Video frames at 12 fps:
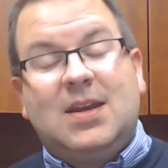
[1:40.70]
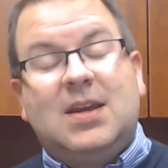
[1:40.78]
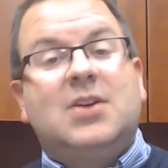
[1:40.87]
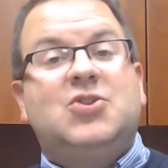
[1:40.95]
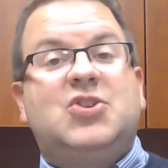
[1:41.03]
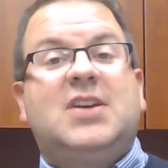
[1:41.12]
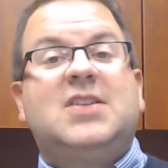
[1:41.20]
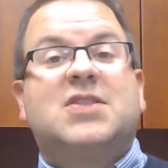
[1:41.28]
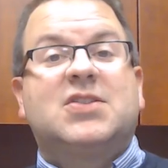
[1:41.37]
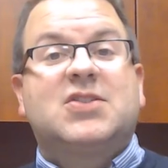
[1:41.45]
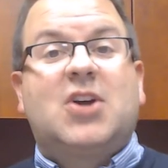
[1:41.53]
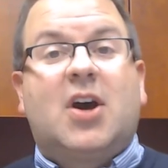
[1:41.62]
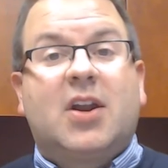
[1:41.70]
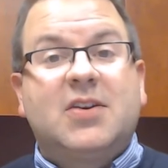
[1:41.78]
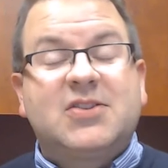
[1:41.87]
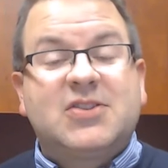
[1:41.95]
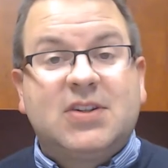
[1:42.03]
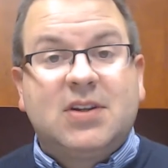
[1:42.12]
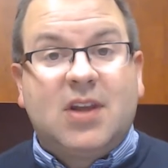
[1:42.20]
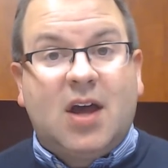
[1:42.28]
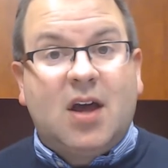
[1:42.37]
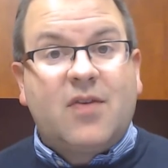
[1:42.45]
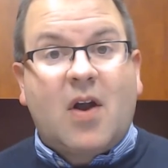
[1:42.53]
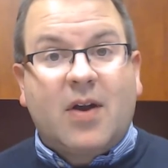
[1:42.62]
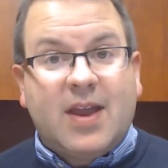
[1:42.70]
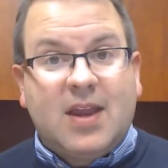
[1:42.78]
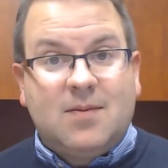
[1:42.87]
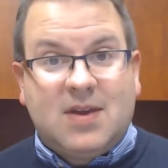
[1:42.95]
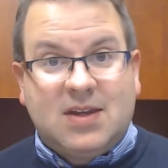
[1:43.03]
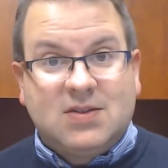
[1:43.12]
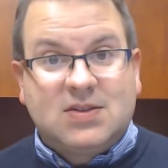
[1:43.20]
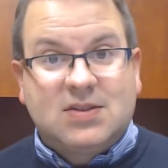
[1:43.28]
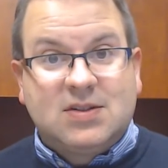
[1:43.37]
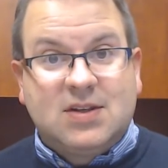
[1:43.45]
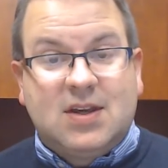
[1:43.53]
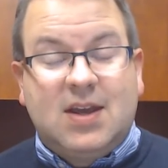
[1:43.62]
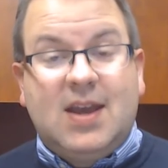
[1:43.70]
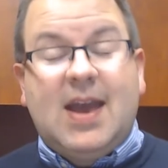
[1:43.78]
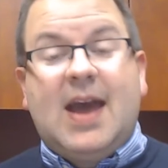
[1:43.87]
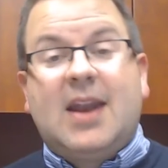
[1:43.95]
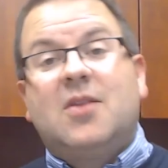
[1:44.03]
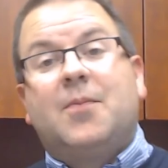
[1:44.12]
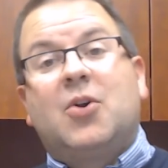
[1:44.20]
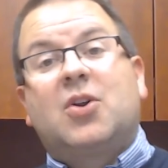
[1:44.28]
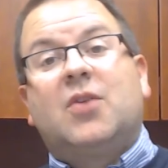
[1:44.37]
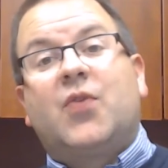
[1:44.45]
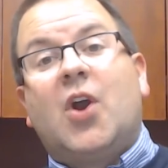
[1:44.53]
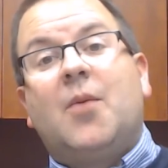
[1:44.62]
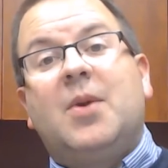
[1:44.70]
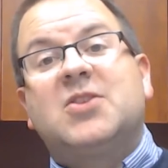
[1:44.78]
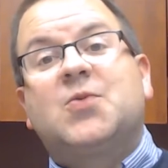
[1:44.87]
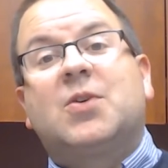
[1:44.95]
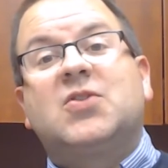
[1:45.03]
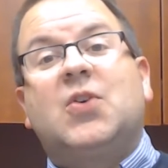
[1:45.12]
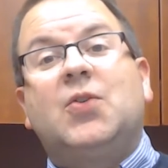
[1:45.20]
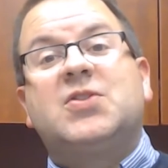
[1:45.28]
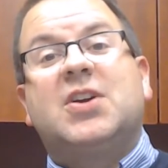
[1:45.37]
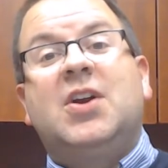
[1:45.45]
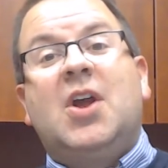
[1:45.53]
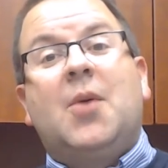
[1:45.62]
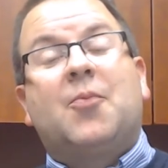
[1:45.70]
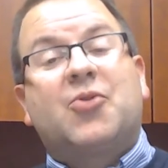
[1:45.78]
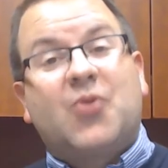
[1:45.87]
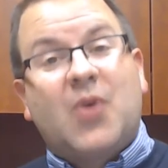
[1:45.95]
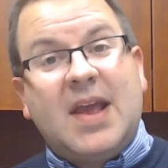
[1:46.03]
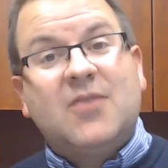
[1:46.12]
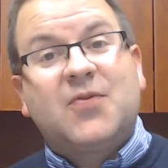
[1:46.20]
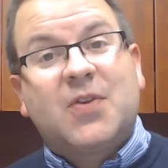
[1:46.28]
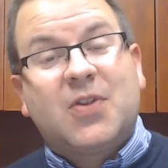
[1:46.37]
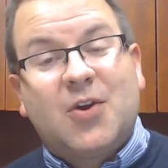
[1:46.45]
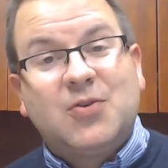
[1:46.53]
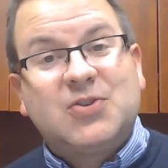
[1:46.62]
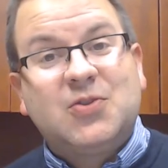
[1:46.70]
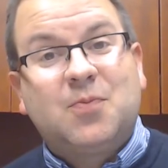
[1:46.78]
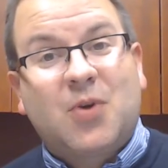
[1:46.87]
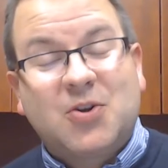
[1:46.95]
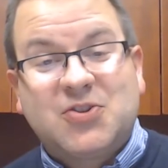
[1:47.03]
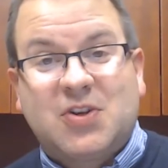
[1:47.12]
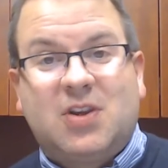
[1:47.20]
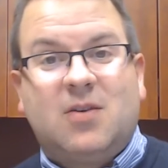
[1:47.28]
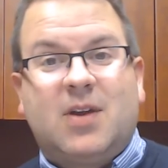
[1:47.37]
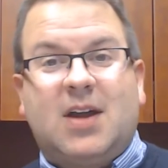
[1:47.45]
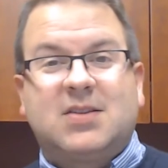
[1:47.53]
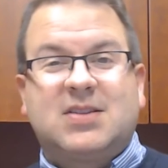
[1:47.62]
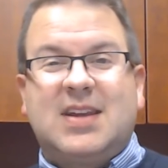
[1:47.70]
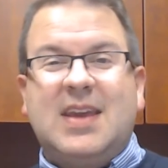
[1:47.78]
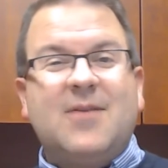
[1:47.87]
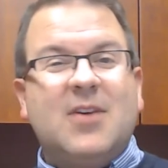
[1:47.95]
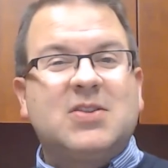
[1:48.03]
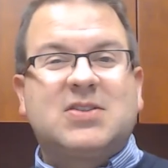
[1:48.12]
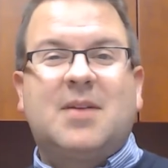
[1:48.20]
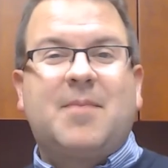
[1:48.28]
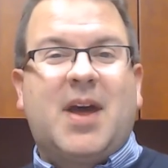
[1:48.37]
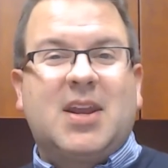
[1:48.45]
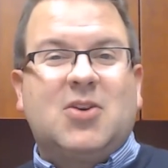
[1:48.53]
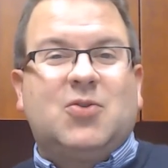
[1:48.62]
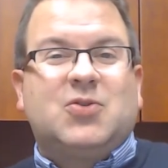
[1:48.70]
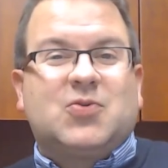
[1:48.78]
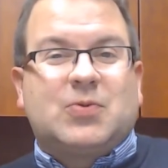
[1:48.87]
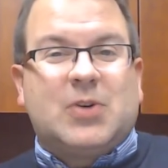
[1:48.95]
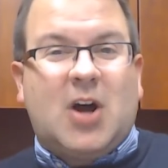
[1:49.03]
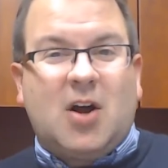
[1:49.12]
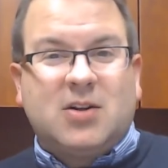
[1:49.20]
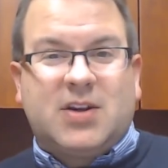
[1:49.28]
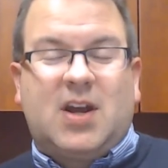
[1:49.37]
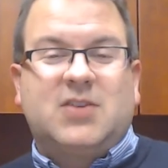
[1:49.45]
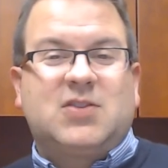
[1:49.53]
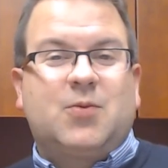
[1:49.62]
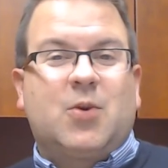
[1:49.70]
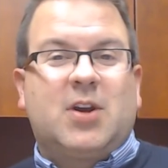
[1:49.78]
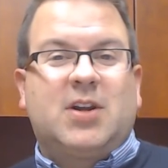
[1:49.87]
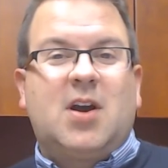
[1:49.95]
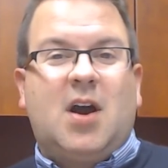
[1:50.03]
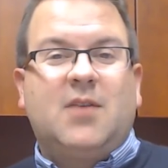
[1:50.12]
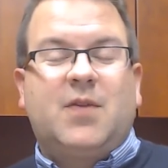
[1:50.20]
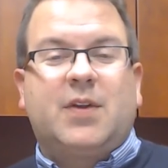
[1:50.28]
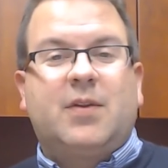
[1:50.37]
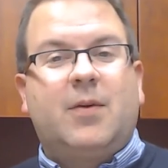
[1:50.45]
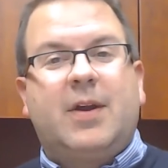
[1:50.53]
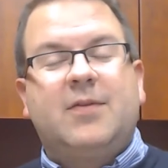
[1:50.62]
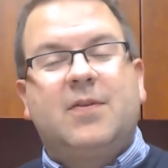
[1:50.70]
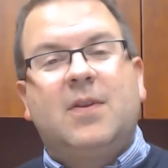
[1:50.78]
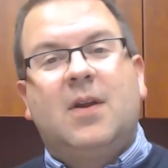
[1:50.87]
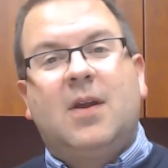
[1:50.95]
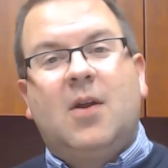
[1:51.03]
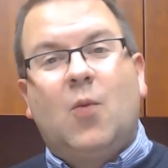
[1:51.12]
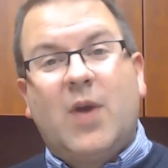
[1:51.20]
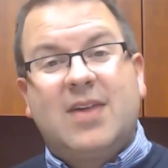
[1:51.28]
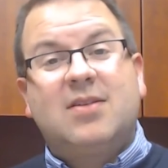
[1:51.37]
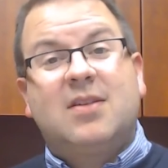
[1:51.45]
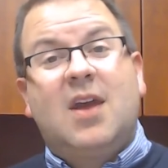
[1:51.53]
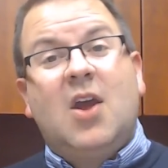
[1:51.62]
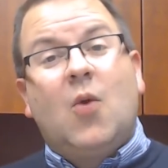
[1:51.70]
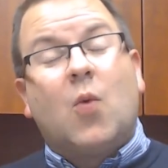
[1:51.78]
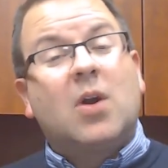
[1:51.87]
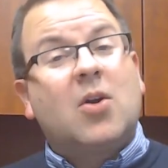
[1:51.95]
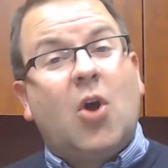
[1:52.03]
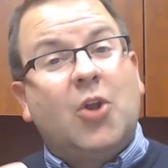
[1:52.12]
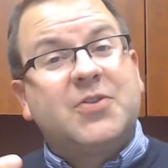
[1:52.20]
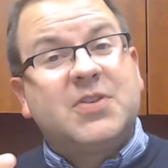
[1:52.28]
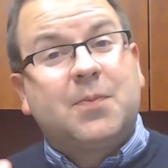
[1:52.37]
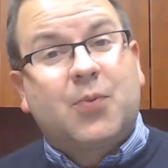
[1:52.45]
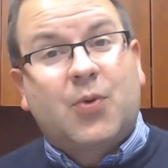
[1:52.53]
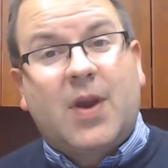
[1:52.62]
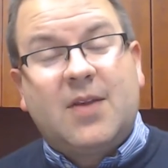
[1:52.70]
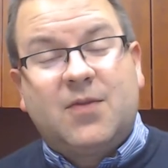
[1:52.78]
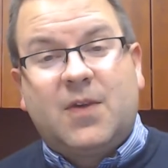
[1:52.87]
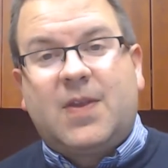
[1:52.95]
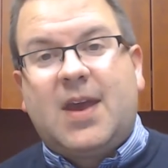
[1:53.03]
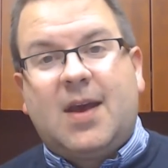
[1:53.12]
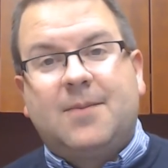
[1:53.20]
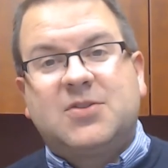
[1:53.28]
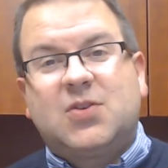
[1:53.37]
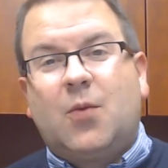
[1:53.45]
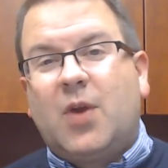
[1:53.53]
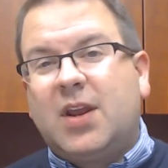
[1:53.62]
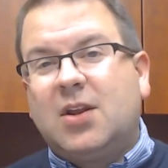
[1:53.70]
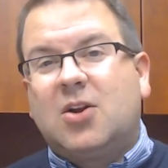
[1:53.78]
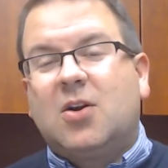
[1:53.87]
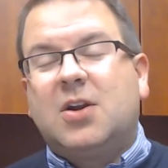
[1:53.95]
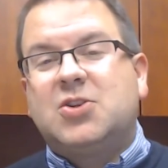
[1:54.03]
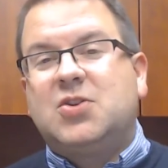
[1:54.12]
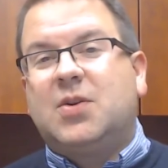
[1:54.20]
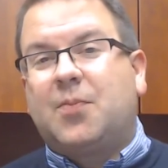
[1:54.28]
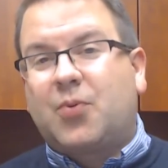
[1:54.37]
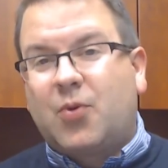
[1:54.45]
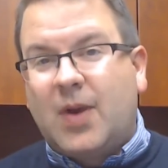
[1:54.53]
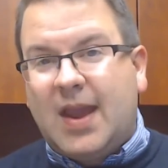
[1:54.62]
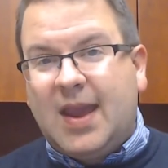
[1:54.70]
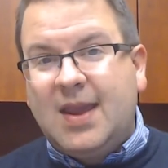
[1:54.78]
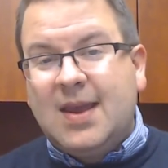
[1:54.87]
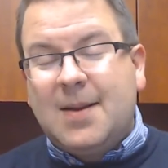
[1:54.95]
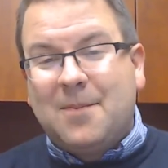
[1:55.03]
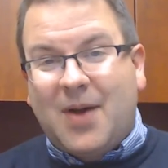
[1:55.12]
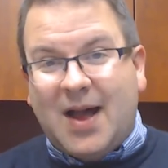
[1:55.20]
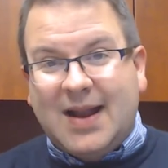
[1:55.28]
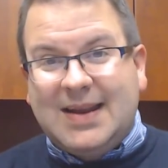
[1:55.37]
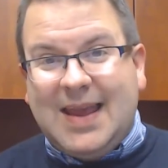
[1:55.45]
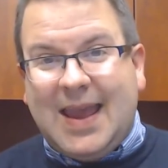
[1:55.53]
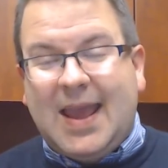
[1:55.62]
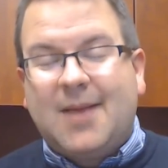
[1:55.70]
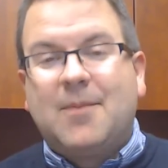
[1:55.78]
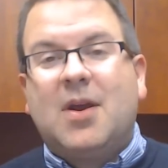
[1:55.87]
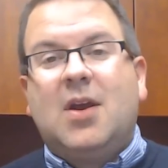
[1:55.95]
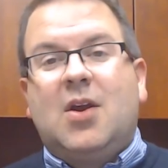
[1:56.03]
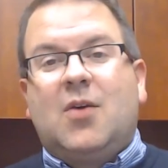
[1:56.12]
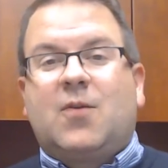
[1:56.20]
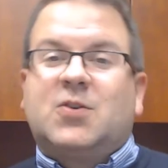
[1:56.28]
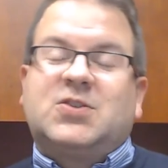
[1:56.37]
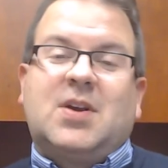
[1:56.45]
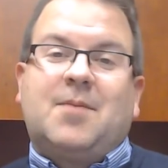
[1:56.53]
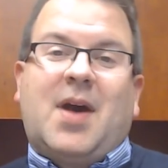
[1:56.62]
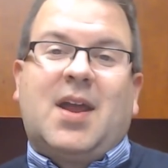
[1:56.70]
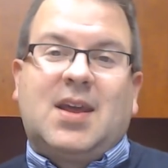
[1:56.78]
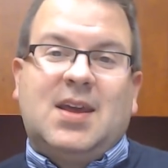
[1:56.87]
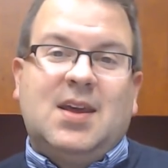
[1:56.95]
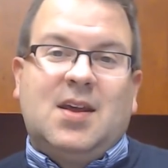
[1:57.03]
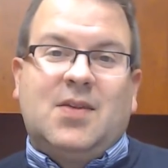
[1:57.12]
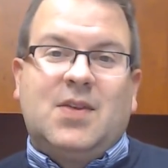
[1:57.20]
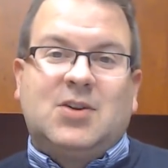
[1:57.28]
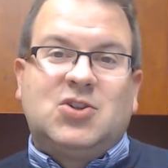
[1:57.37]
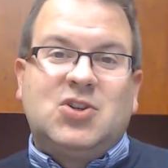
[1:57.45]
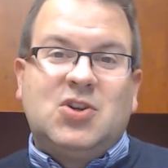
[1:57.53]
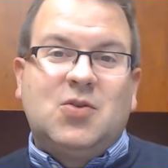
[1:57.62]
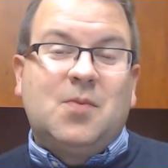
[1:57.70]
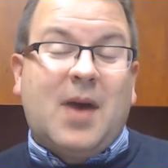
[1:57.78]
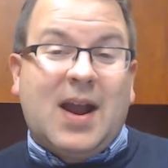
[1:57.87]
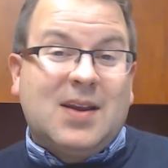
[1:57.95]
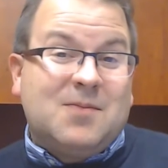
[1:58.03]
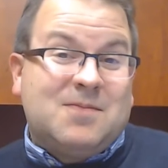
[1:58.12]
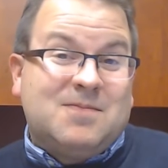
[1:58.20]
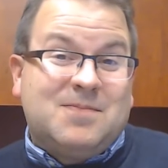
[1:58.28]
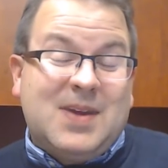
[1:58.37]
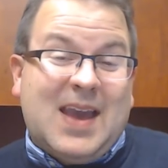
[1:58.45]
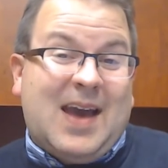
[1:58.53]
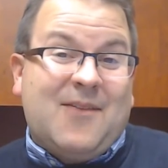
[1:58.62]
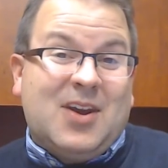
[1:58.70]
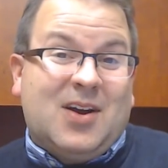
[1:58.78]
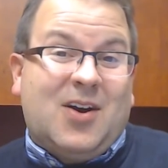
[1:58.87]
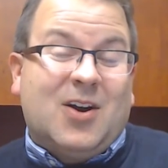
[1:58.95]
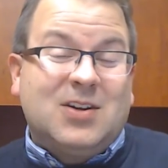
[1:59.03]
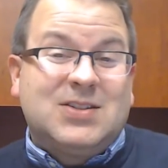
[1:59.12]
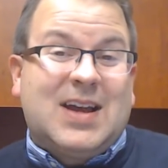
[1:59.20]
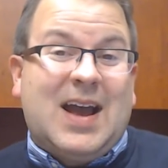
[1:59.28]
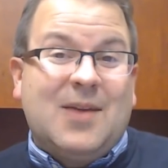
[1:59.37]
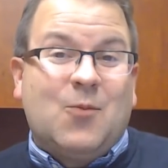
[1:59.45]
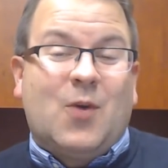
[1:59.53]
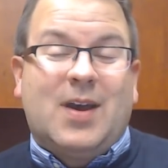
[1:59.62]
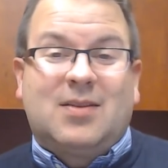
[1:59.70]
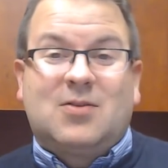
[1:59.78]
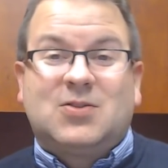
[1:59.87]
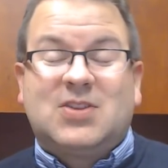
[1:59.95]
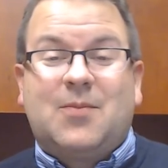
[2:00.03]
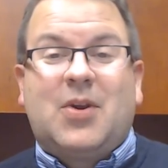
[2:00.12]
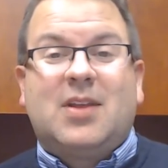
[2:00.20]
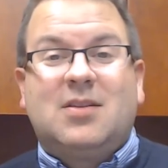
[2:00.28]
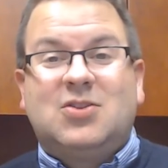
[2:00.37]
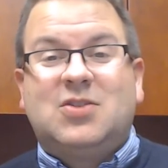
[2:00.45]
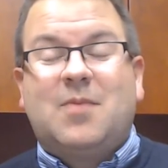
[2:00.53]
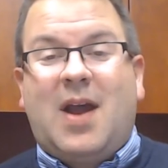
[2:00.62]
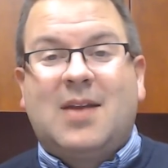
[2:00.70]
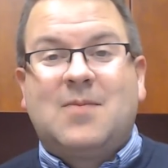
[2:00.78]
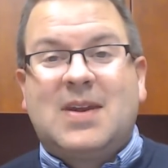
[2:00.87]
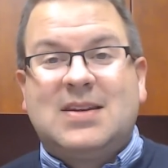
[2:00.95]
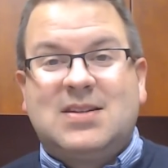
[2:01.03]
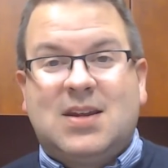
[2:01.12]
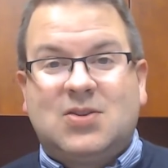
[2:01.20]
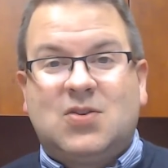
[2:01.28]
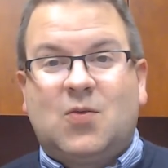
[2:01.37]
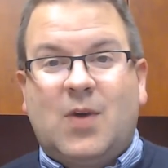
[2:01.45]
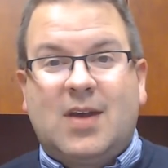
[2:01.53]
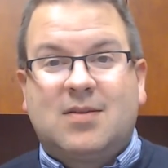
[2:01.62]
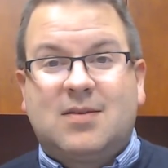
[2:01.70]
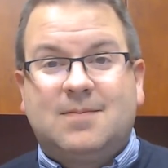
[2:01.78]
Jesus taught us to love our enemies. And in the book of Romans, we're told to pray for those who persecute us. Even somebody who's wronged us, who we're in conflict with, we're called to pray for them. So I want to encourage you to pray by name for somebody that you might be having a hard time with, or somebody that you might be in tension with.